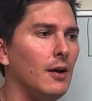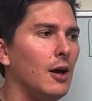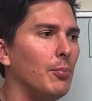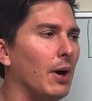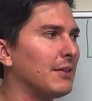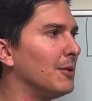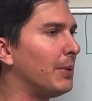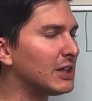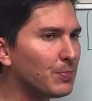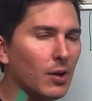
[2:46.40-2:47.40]
but the
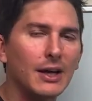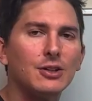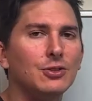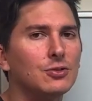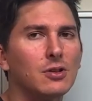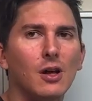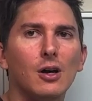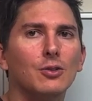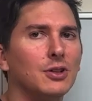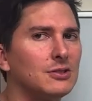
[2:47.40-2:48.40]
baseball IQ is
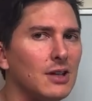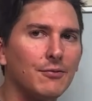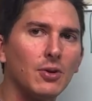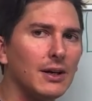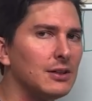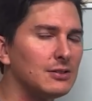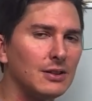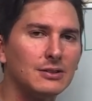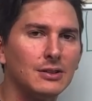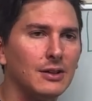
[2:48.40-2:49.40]
low, doesn't have great
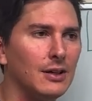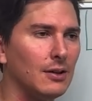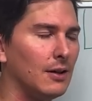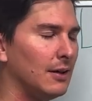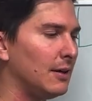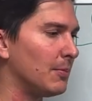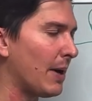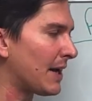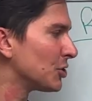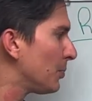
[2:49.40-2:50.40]
instincts in the
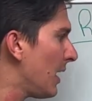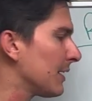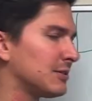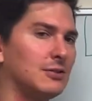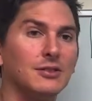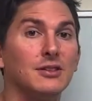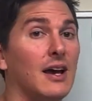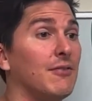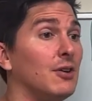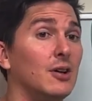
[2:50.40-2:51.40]
batter's box, doesn't
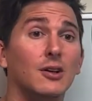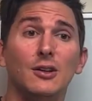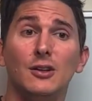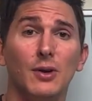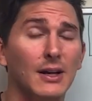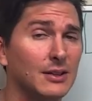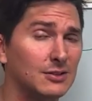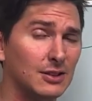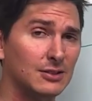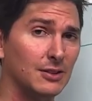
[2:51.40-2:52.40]
have great
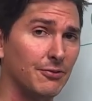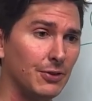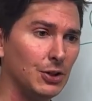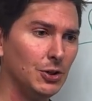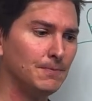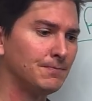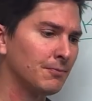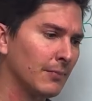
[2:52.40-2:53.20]
instincts in the field,